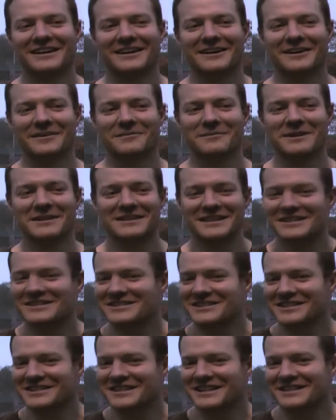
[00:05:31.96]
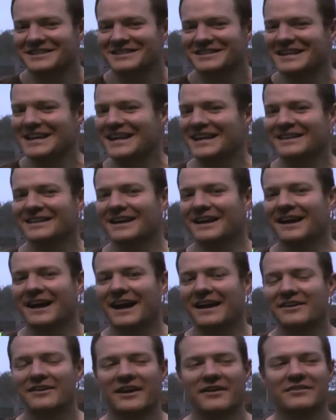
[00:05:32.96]
Um, and it's just, it's neat.
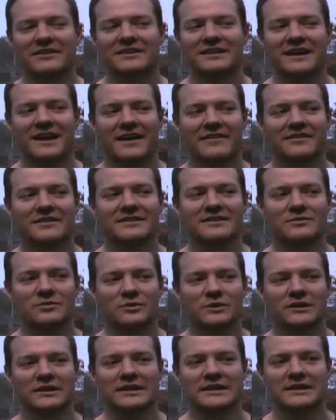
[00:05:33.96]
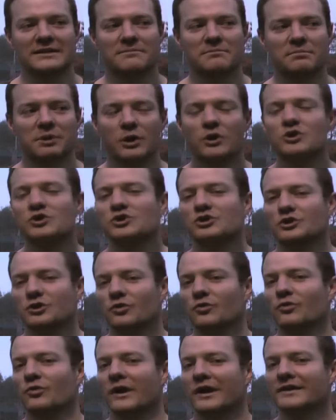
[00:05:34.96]
I, you know, haven't, haven't really pushed
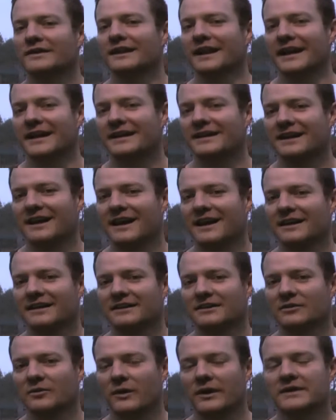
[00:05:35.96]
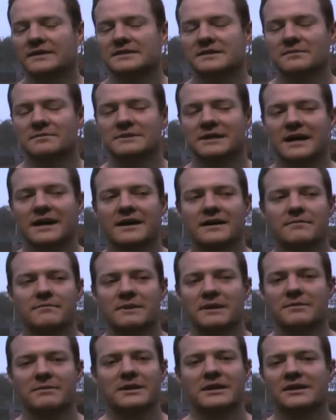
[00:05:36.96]
to run like that in quite some time,
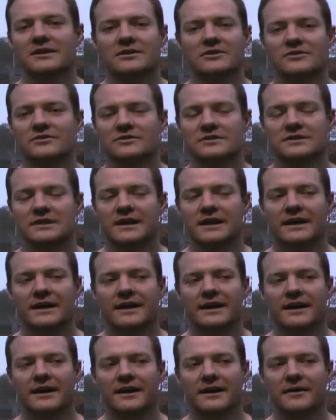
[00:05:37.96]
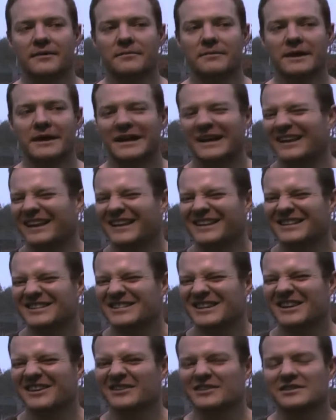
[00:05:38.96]
many, many years. Um, and I like the
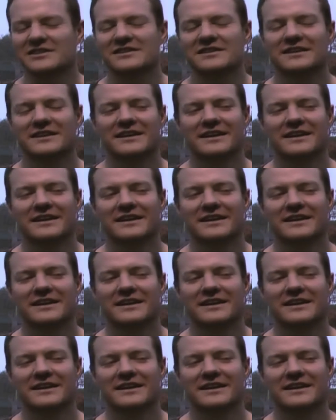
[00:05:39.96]
challenge.